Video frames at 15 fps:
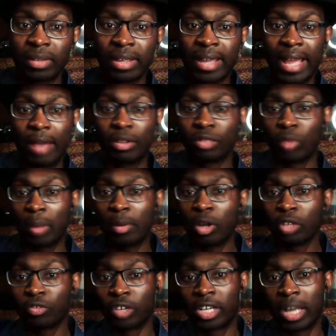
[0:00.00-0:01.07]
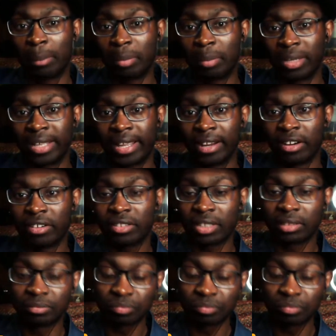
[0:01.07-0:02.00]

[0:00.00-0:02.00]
Yeah. I was a web host for a couple of years.